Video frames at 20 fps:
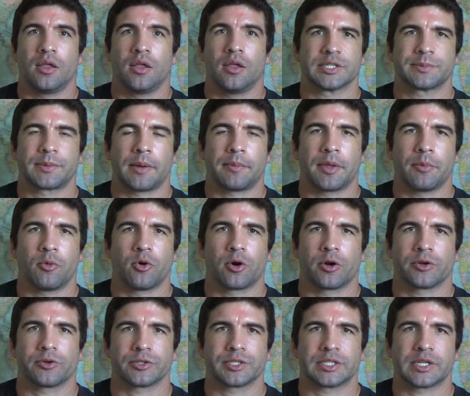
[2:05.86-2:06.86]
is probably more
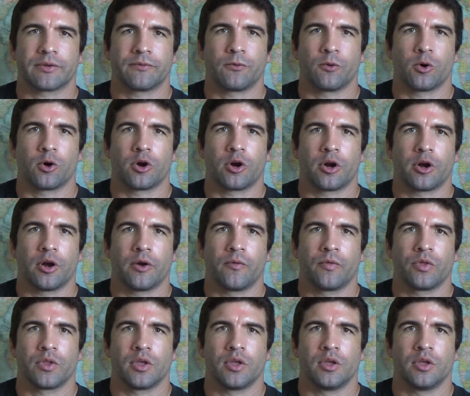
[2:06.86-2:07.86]
interesting for
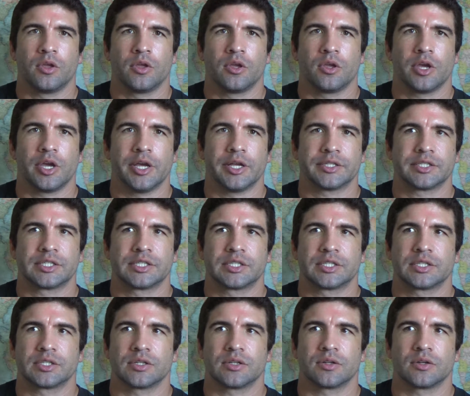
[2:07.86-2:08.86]

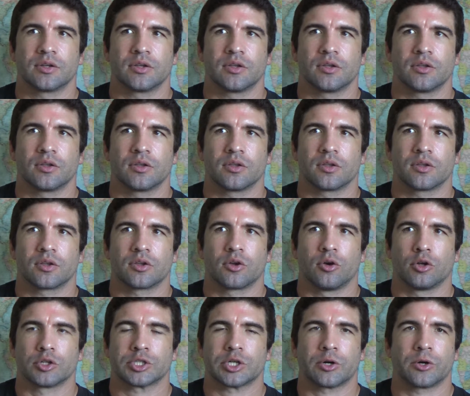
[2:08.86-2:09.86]
its
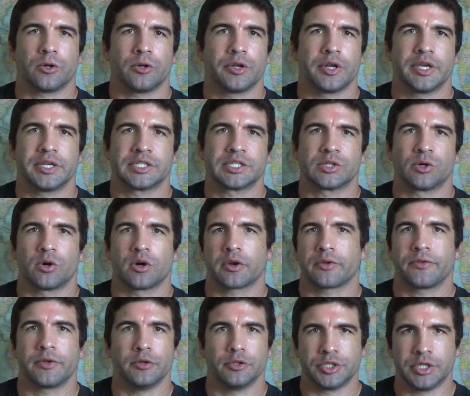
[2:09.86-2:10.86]
cultural and historic
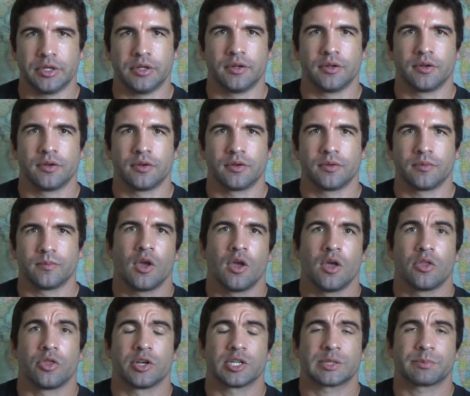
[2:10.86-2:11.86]
fusion.
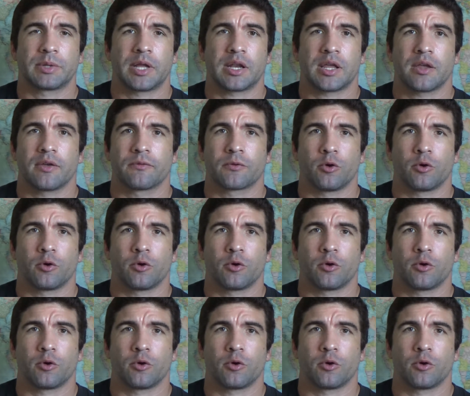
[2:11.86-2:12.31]
There's plenty of